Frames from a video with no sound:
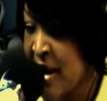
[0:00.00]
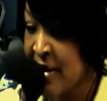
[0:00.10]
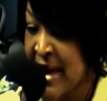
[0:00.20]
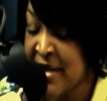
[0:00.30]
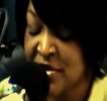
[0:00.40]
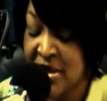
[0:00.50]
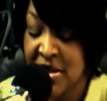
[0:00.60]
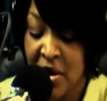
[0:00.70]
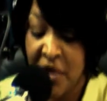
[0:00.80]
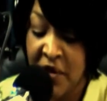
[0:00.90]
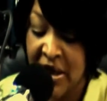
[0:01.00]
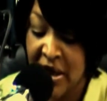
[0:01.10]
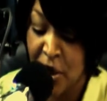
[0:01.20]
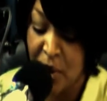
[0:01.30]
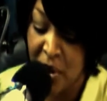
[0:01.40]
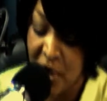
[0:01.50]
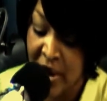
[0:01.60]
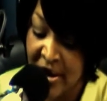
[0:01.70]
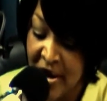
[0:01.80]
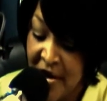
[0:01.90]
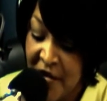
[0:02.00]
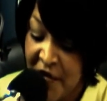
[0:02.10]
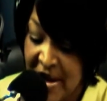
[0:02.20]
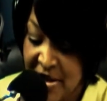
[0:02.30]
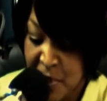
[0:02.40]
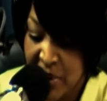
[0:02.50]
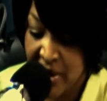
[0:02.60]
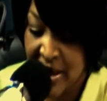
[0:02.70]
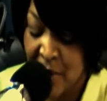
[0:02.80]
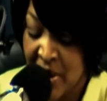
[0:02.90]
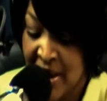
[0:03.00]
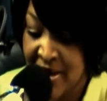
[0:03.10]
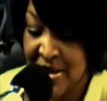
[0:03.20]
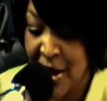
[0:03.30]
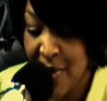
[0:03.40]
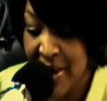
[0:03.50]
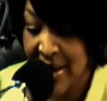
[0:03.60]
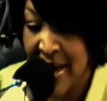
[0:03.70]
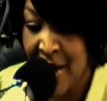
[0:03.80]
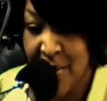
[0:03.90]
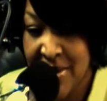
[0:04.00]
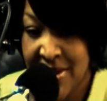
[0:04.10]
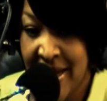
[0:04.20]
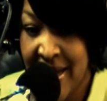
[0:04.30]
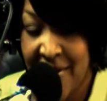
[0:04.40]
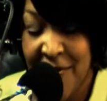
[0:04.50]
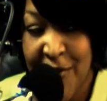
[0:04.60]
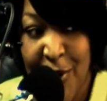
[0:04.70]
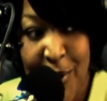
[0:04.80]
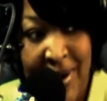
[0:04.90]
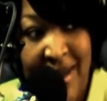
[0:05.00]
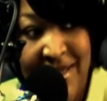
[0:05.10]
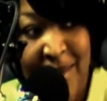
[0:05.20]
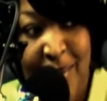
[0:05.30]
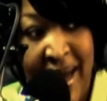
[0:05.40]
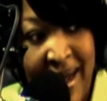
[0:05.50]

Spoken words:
I actually saw her video on Facebook, and when I saw it, I was like floored. I said,